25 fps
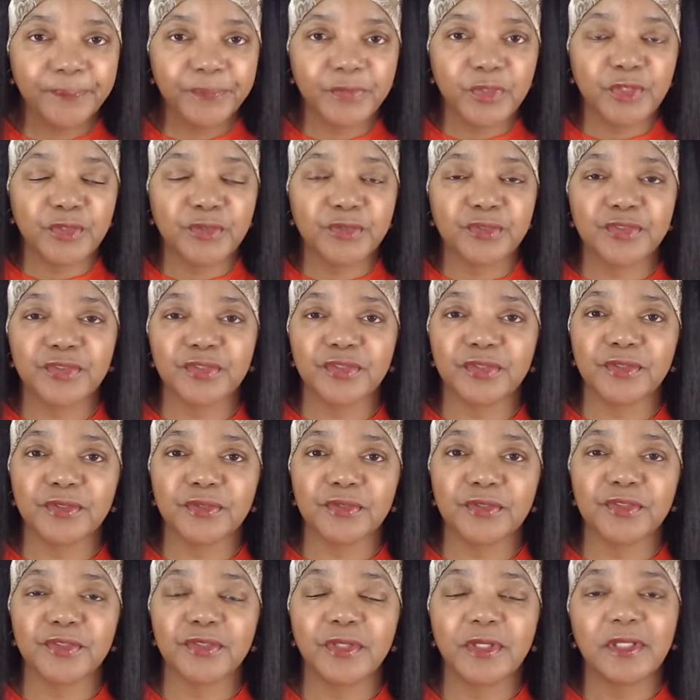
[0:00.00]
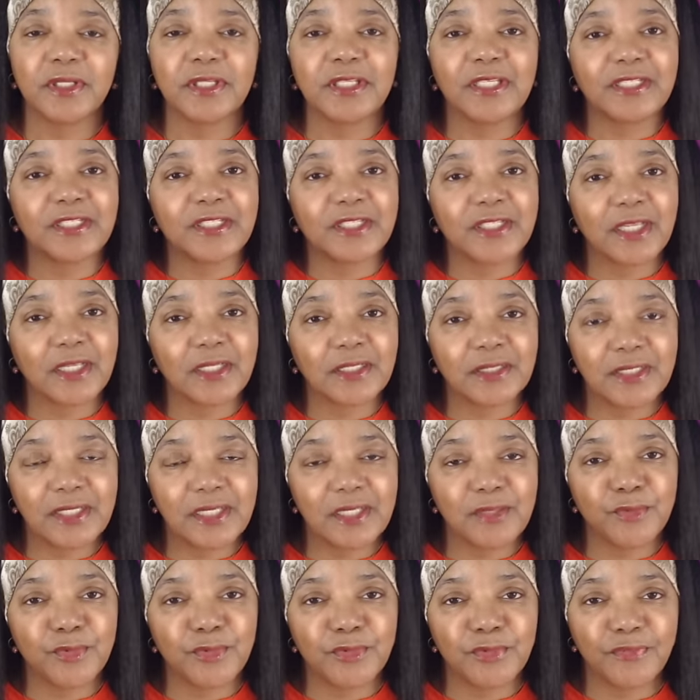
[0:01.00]
You search, you check
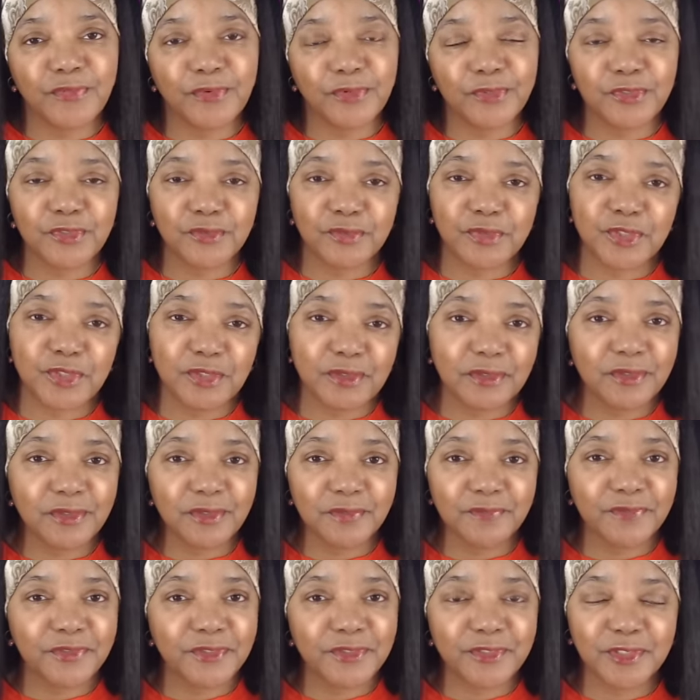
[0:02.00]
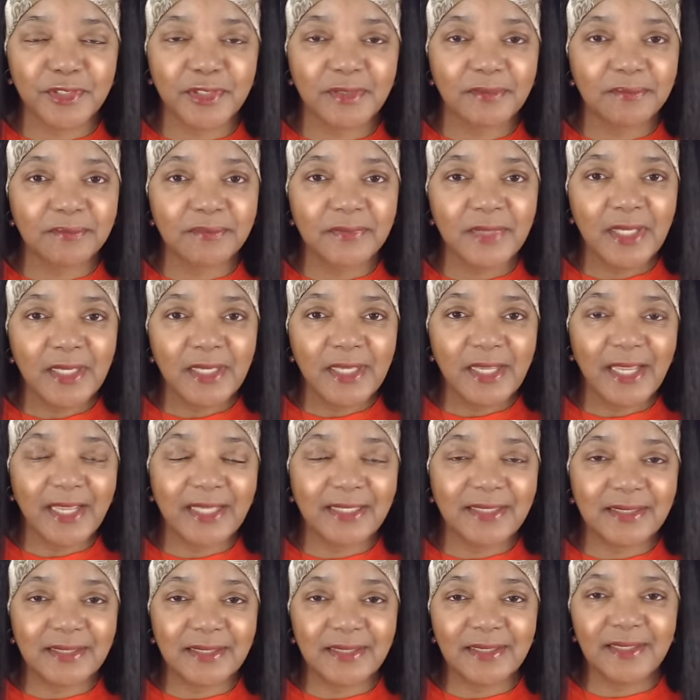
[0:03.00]
Temu first when you're looking for something
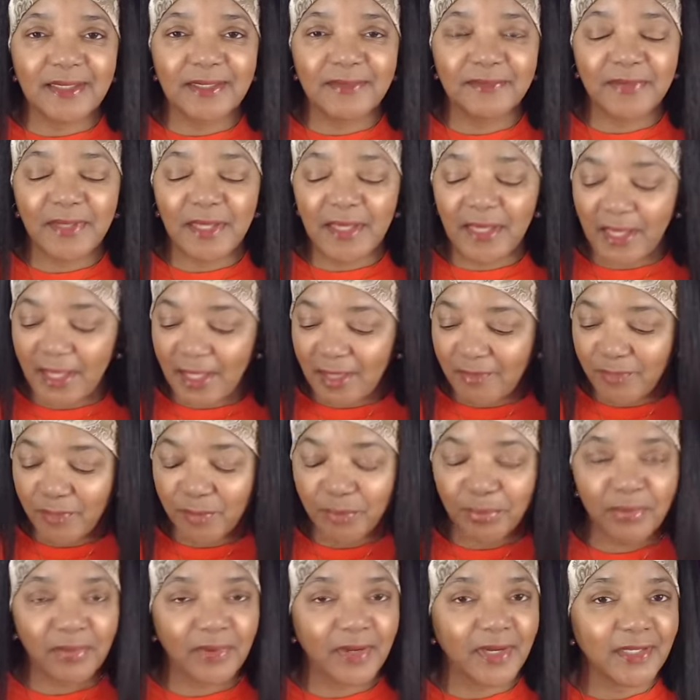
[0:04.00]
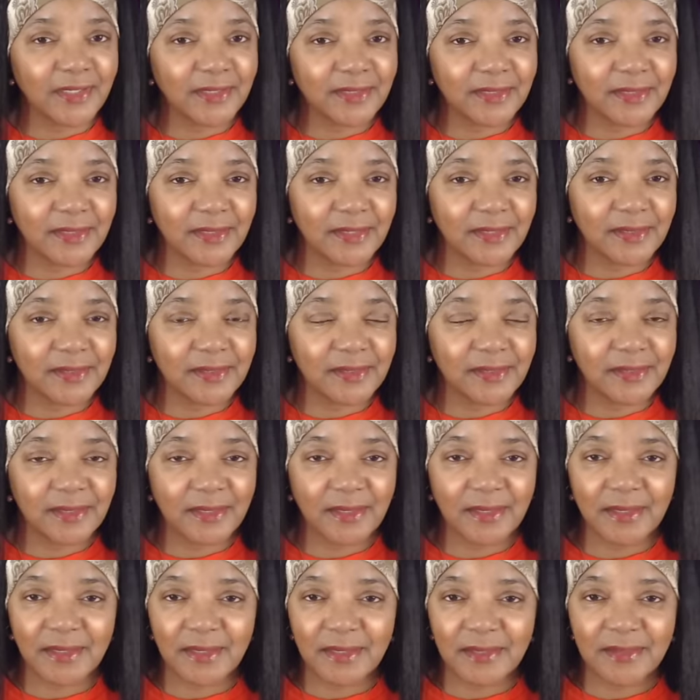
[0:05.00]
and see if they have a price that's
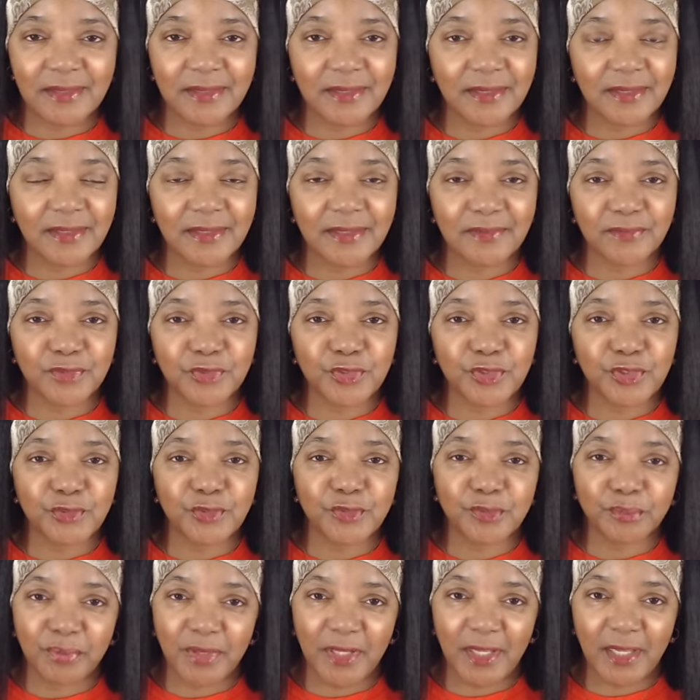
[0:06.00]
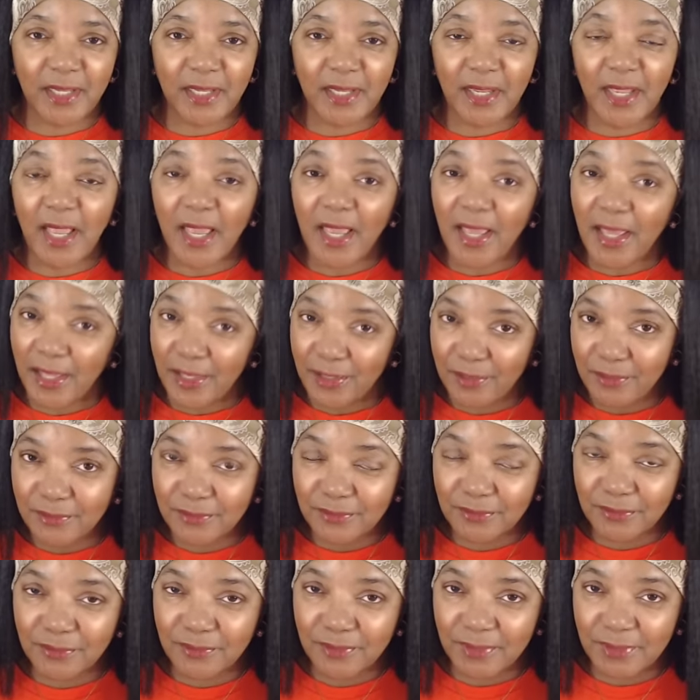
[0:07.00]
less than what you would pay
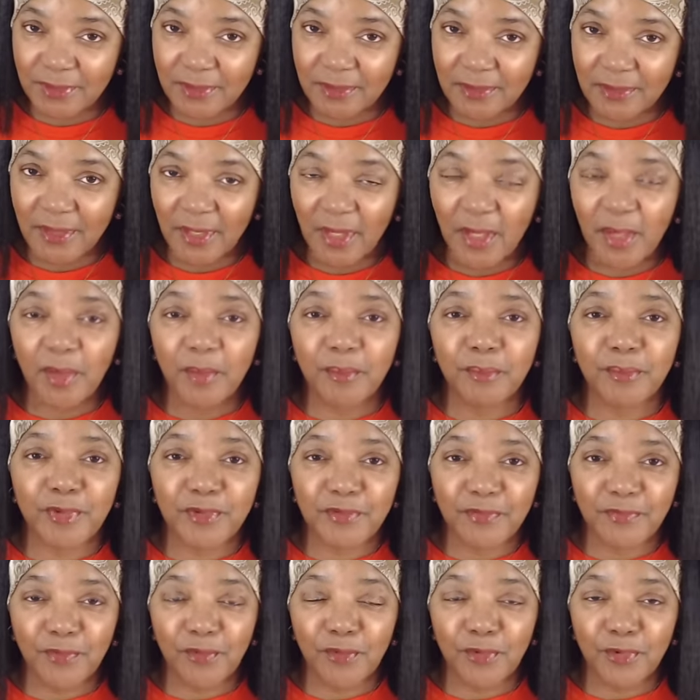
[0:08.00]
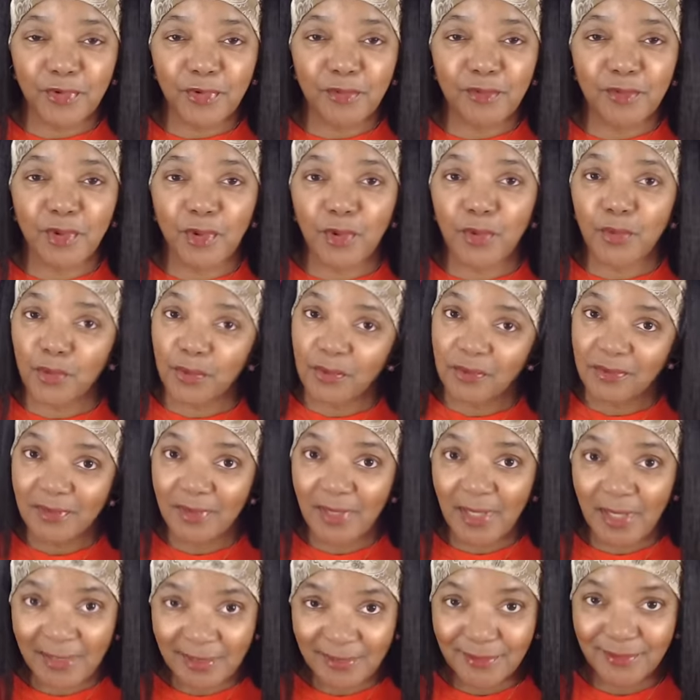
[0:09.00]
elsewhere before you go
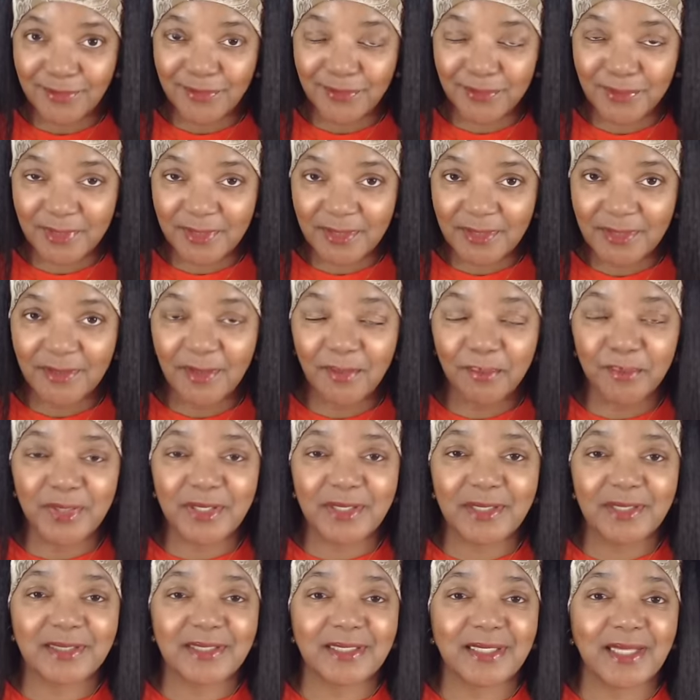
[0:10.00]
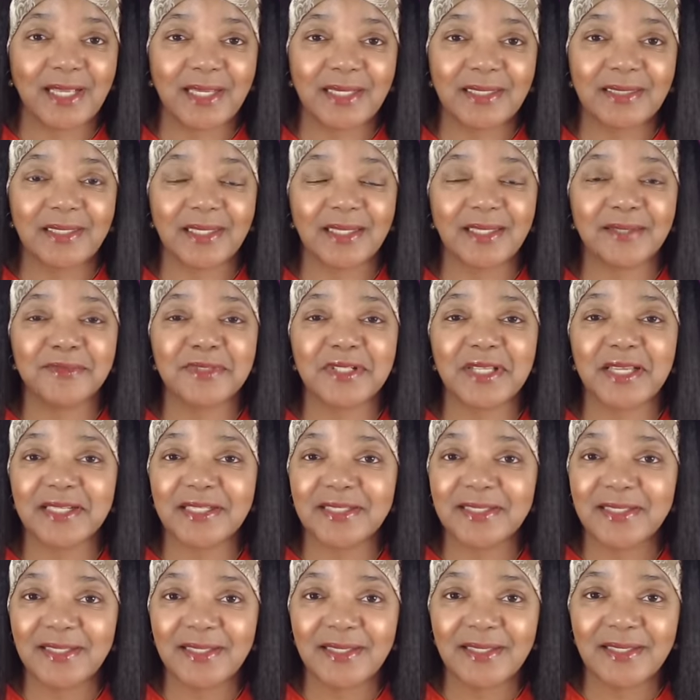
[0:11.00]
elsewhere because nine times out of
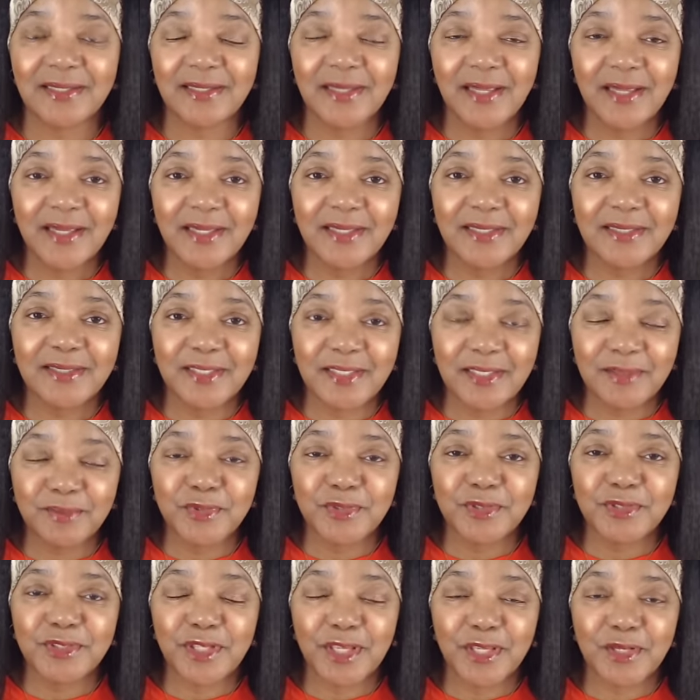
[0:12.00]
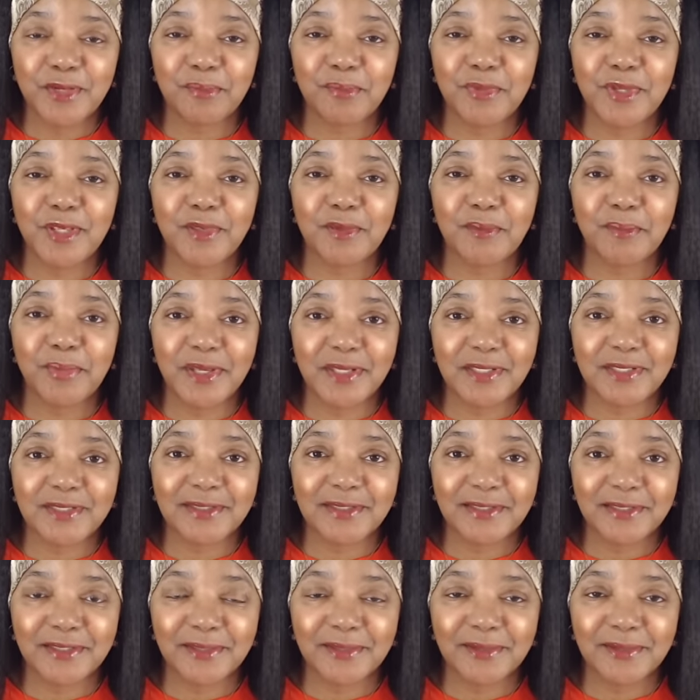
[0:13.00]
ten Temu is going to be the best
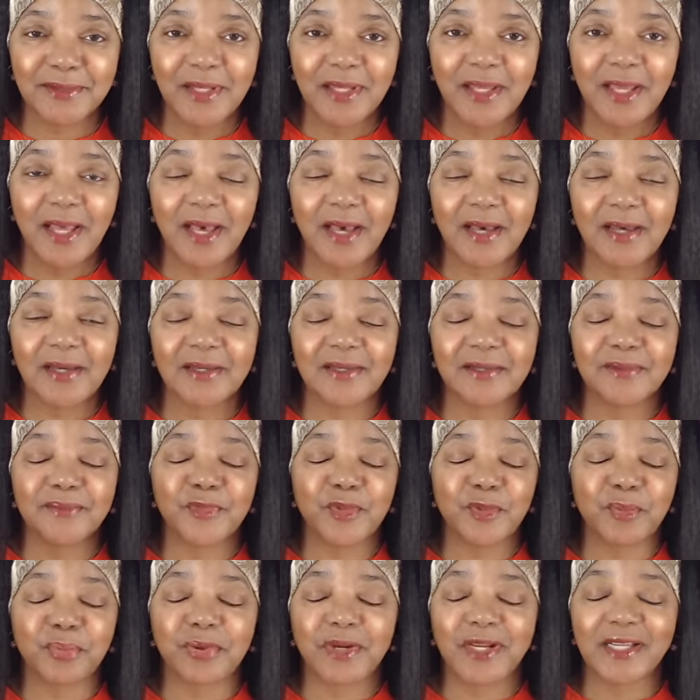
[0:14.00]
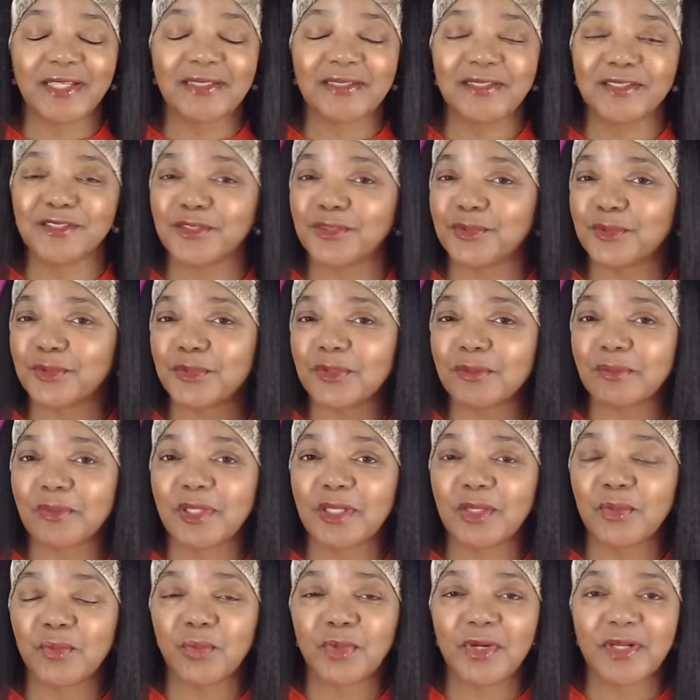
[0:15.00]
deal. Um, the prices are
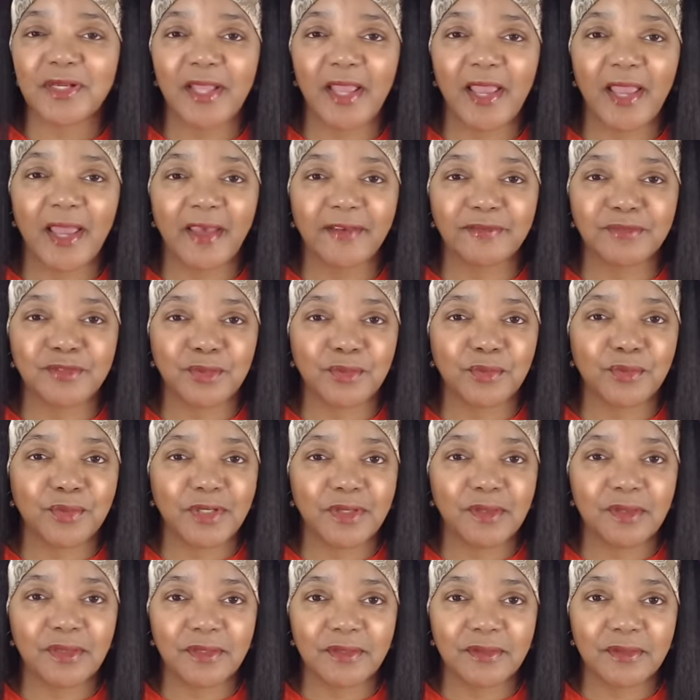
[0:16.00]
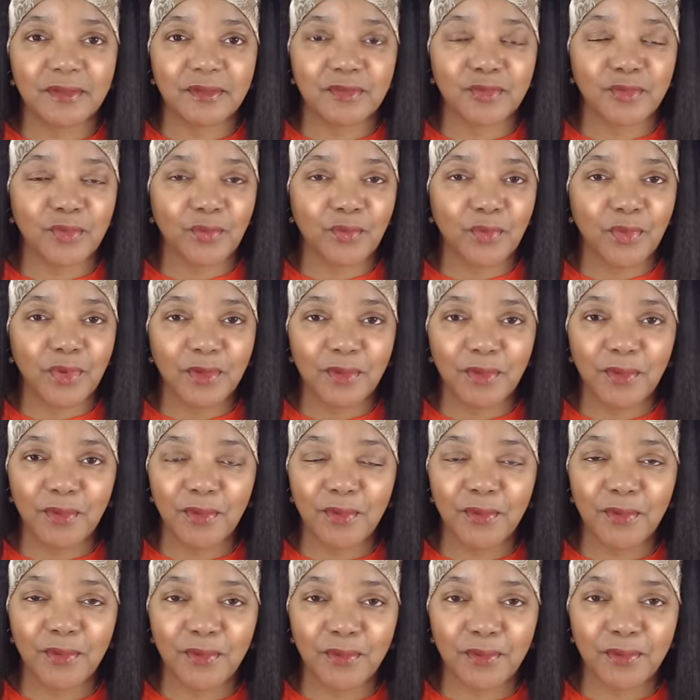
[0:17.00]
normally one half to one third to one
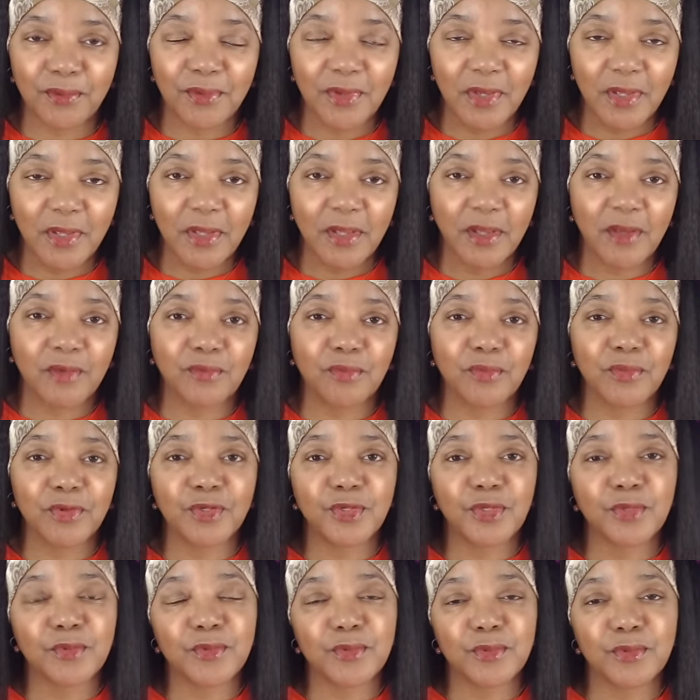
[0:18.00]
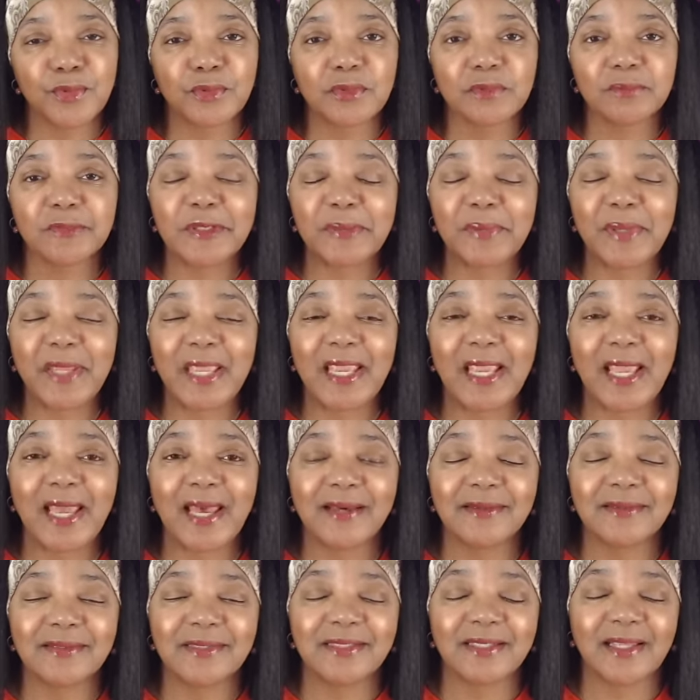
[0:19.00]
quarter of what you would normally pay
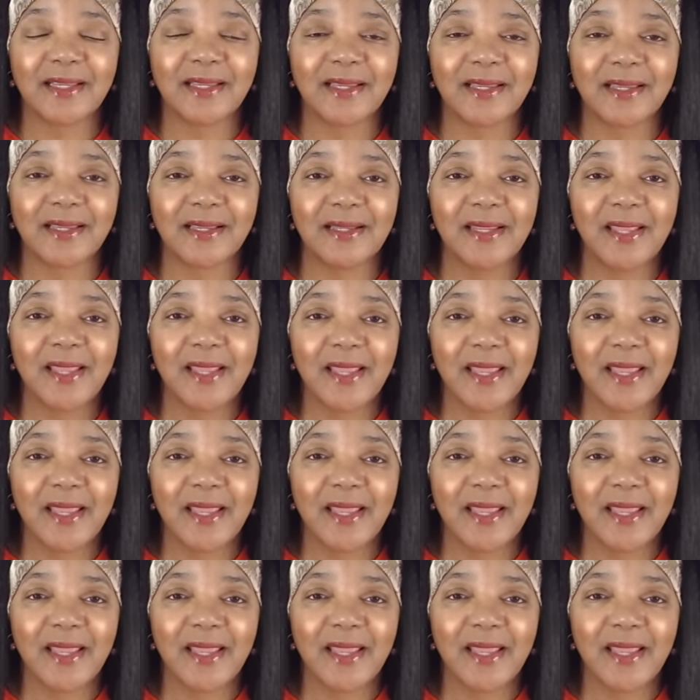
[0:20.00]
outside.